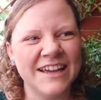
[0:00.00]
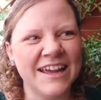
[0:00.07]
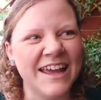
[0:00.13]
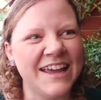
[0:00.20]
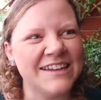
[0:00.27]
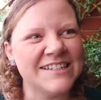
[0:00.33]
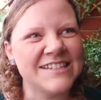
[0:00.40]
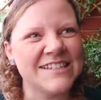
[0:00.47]

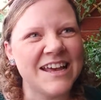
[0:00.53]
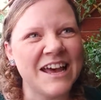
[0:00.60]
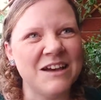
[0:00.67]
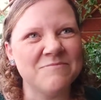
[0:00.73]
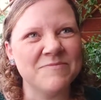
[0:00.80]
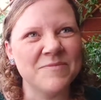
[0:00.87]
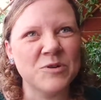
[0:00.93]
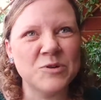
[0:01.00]
And
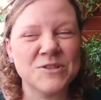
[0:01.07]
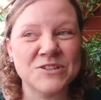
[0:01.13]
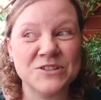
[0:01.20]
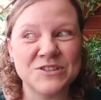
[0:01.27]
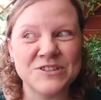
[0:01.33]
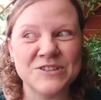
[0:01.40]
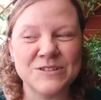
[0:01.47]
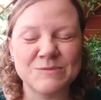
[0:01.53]
um, also
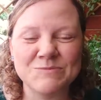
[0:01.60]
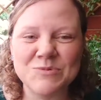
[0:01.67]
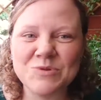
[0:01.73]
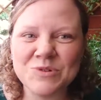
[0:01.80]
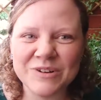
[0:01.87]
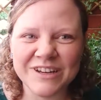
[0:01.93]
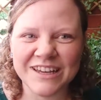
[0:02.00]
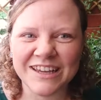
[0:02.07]
this
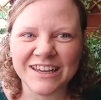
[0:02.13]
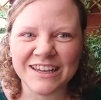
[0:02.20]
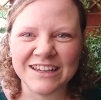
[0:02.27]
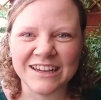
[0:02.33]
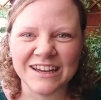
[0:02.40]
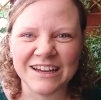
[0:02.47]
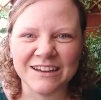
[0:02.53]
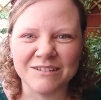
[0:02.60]
morning,
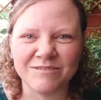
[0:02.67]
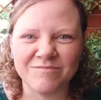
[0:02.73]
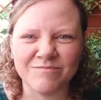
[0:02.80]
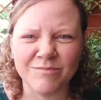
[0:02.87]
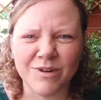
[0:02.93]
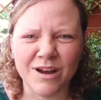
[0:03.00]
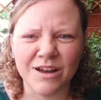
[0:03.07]
um,